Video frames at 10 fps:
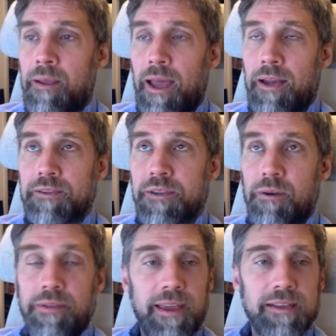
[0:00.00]
And
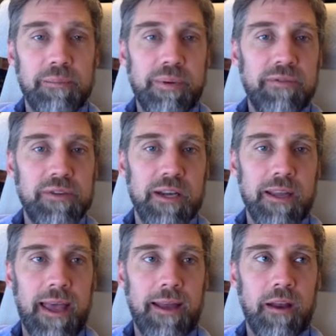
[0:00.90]
so things that
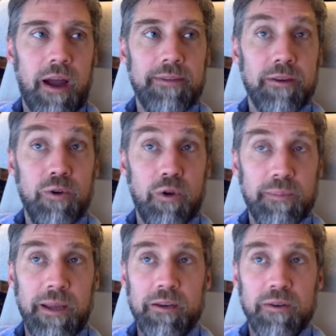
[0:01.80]
previously had either not
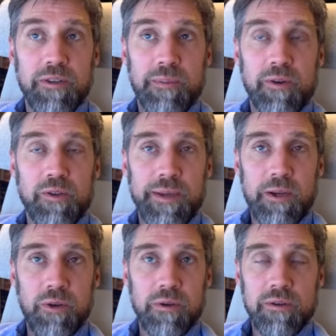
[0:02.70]
been used because we
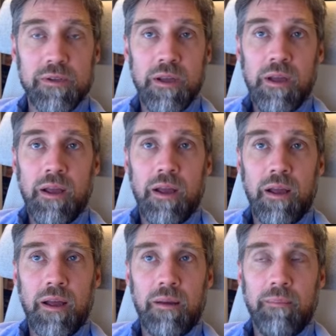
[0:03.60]
couldn't,
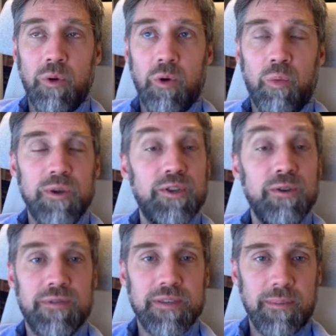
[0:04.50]
or was
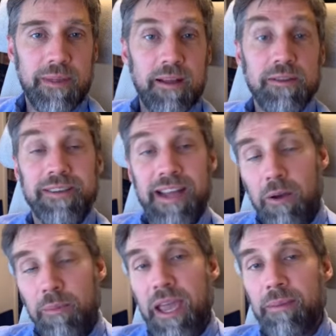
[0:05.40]
used for something else,
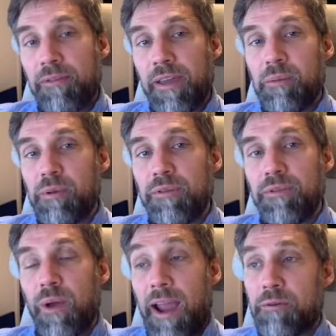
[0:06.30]
now became available
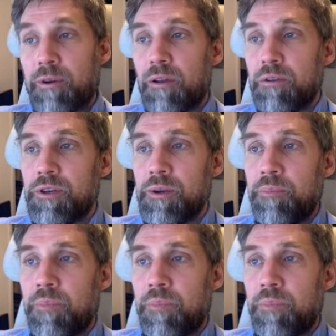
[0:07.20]
for agriculture.